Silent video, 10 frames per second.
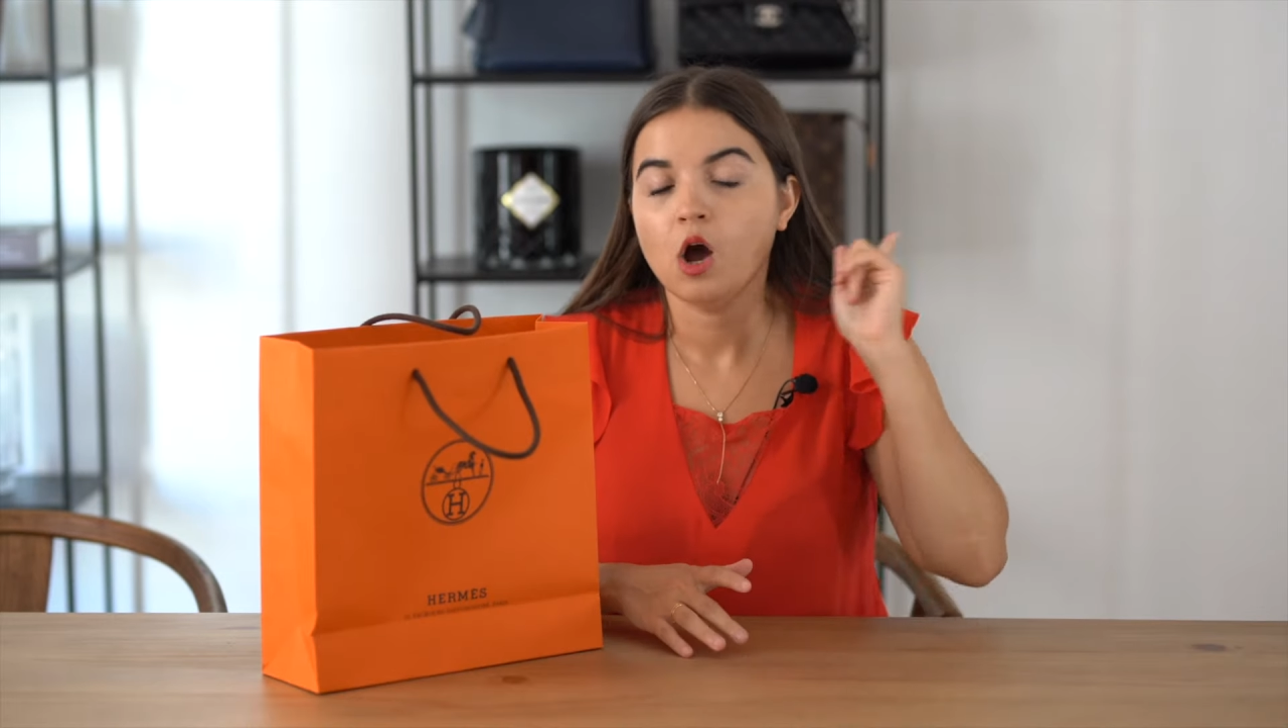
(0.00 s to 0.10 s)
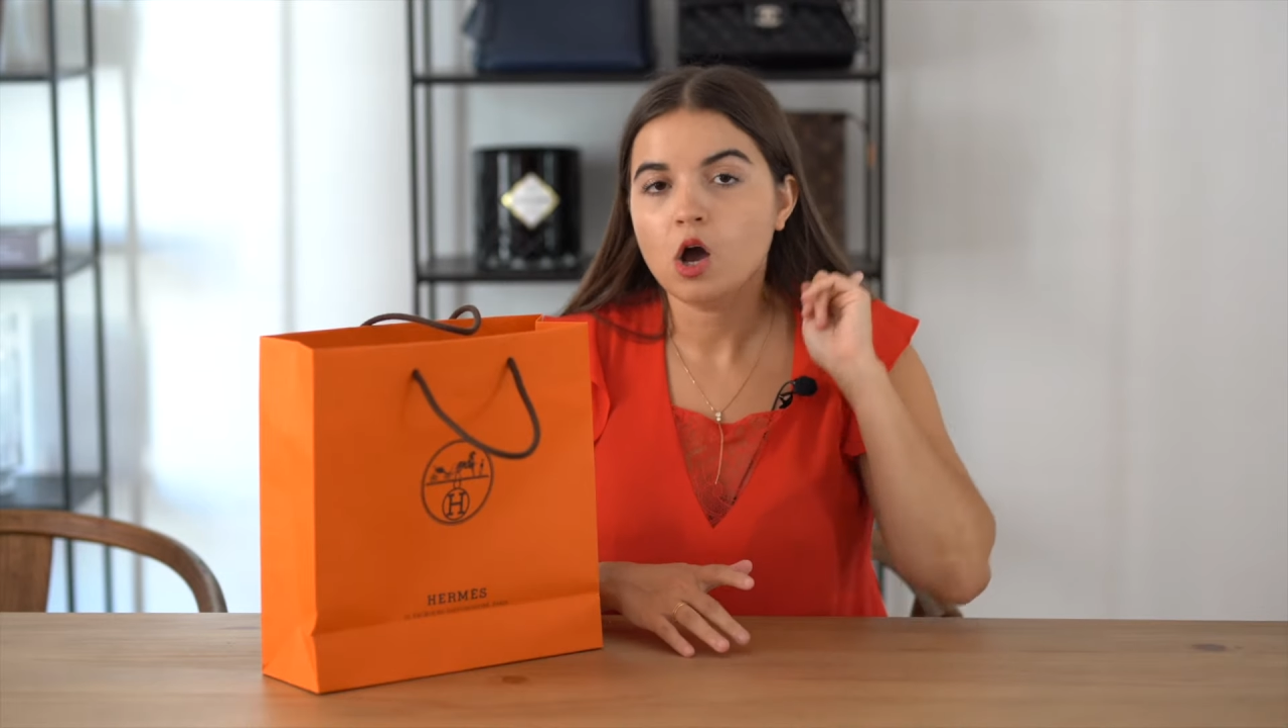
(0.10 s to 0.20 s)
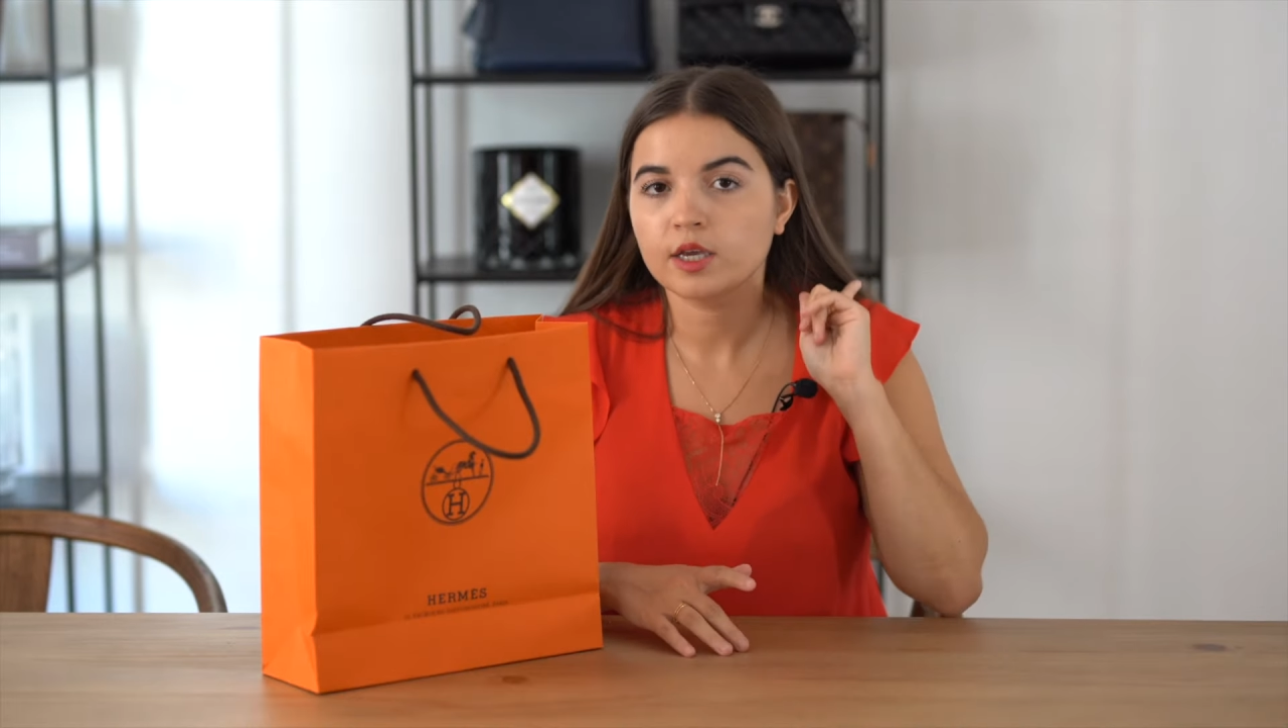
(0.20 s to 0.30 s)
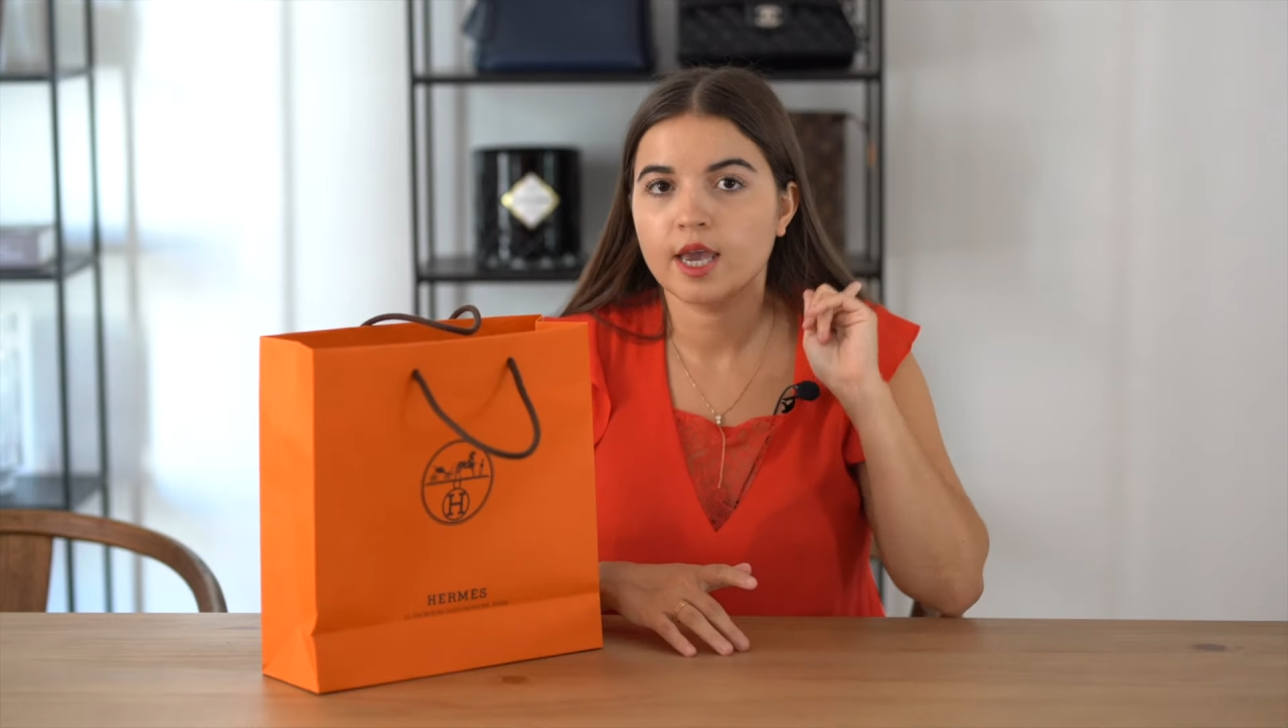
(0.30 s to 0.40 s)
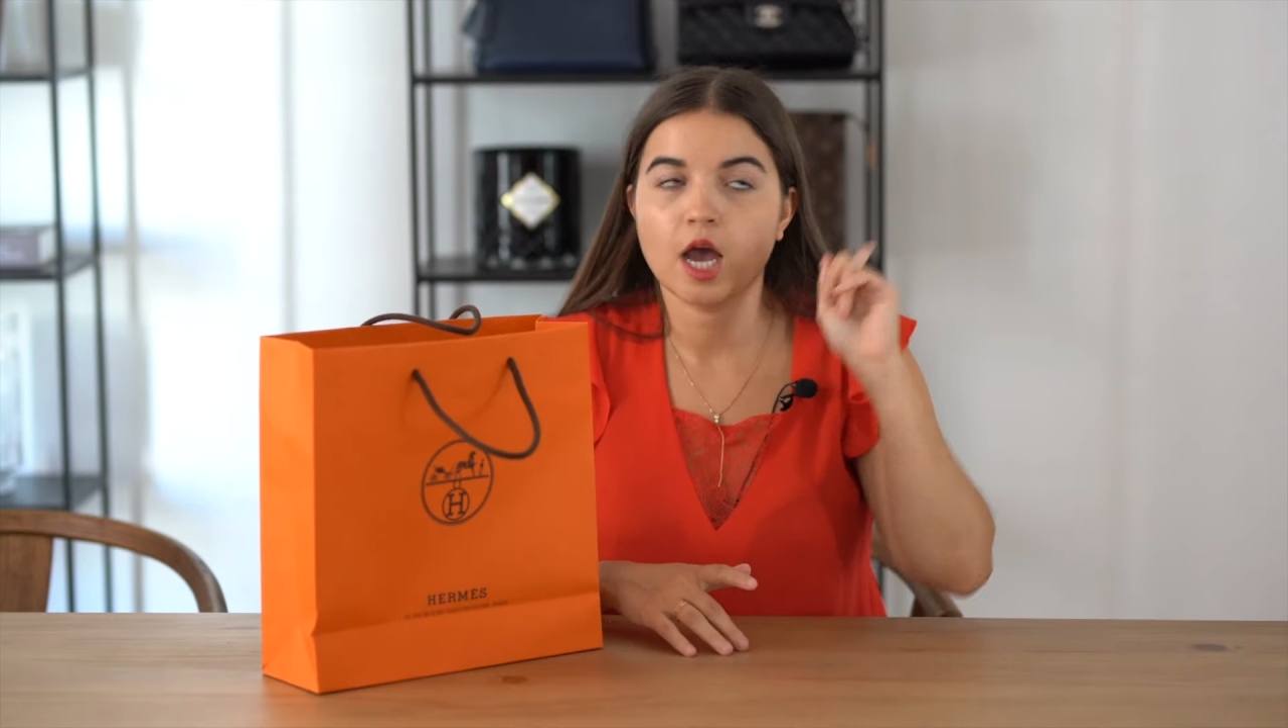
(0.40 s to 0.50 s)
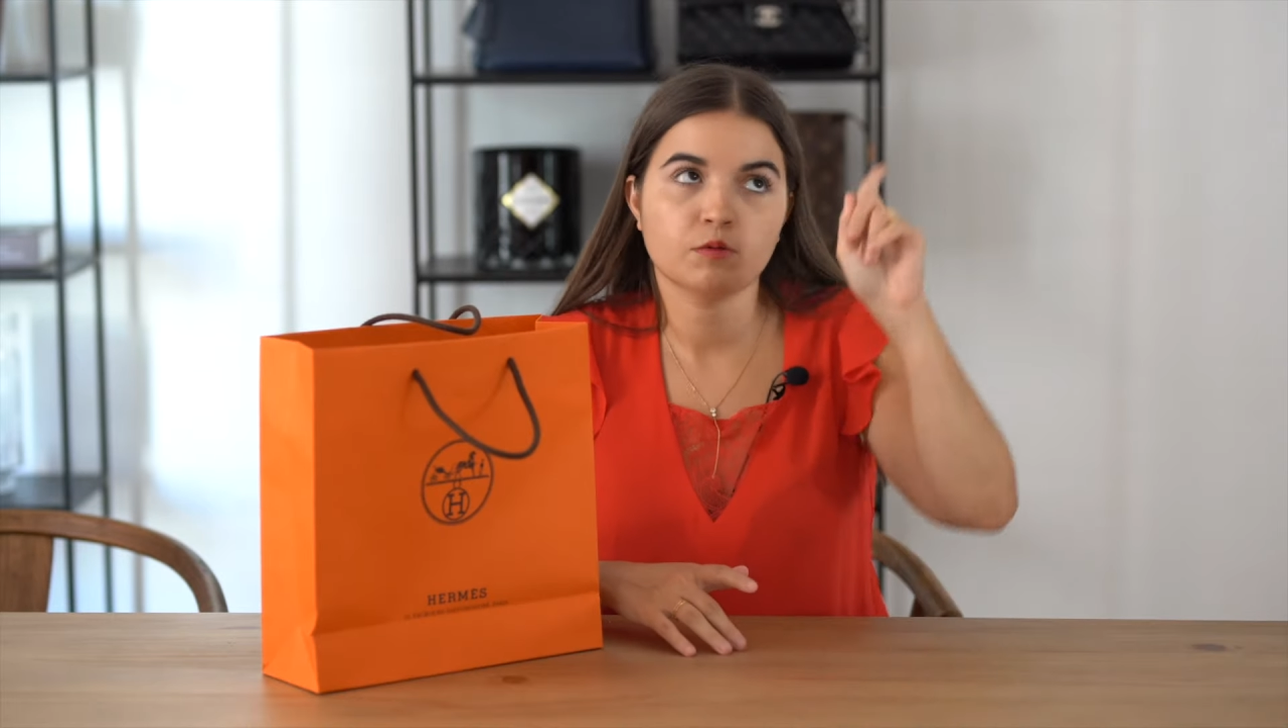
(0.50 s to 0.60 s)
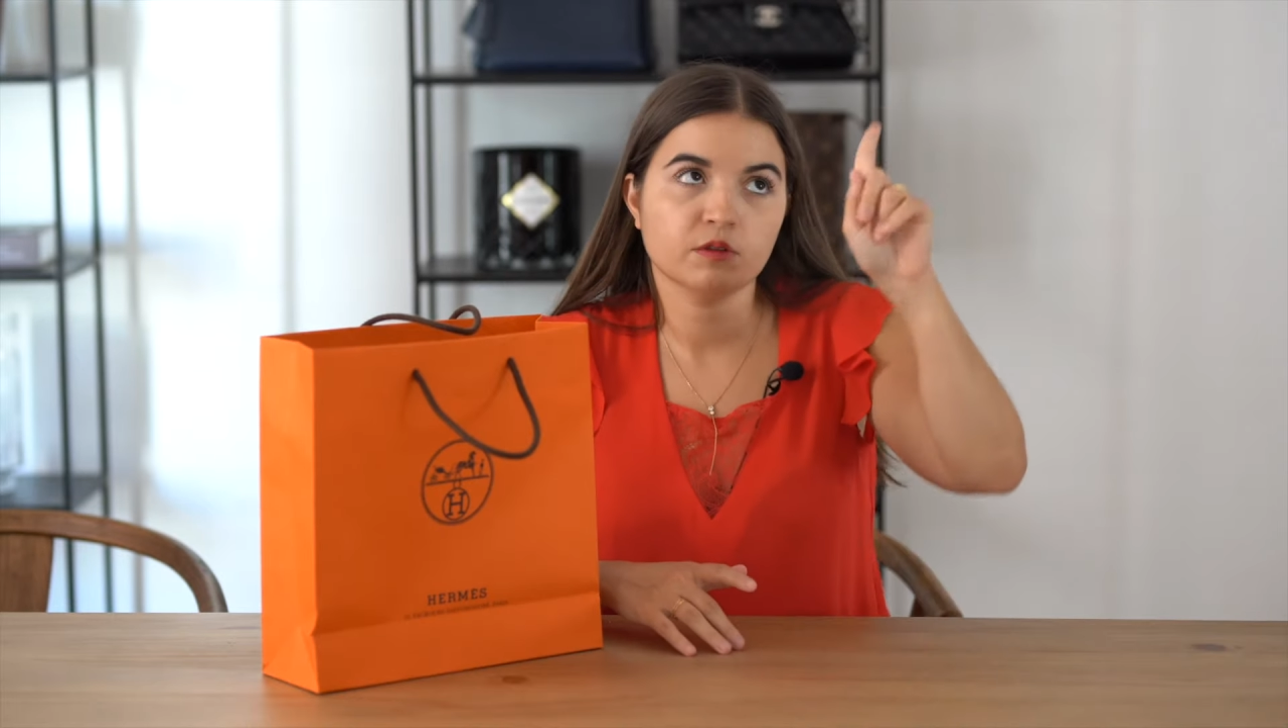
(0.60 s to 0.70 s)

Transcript: okay, I